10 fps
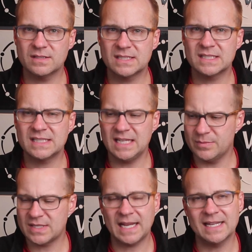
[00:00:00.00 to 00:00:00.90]

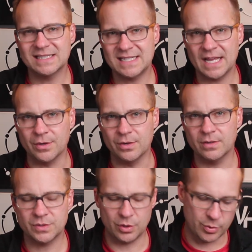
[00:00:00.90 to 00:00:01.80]
seems like it's tethered.
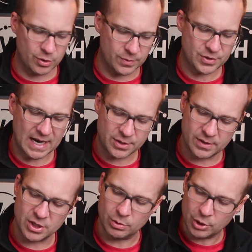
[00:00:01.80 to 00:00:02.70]
So you put a retractor
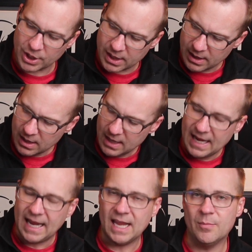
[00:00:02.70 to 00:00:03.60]
in, you look,
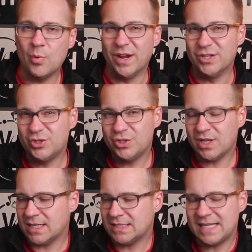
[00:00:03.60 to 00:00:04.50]
and boy,
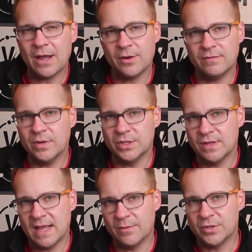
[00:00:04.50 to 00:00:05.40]
just out of reach
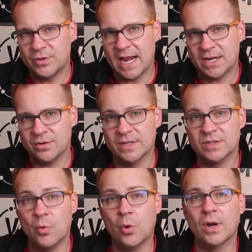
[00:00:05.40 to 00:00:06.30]
of that retractor
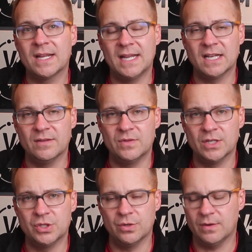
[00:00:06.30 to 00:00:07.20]
is more connective
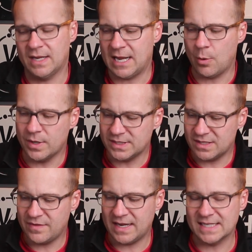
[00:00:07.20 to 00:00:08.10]
tissue. And now once
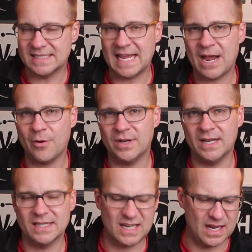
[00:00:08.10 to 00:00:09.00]
the vein is out and
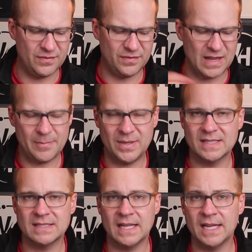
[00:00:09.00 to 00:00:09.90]
it's kind of floppy,
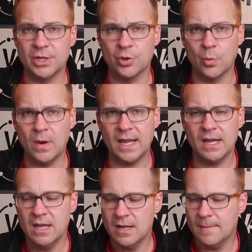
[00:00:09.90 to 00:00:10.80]
it's laying in your
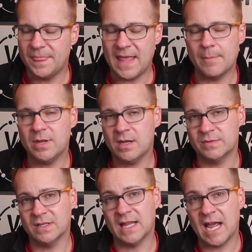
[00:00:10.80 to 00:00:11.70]
way, that
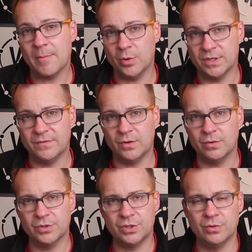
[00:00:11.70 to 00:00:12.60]
becomes a lot more
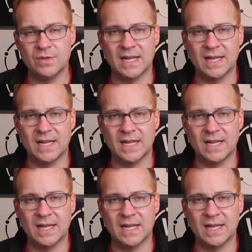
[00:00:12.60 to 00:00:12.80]
difficult to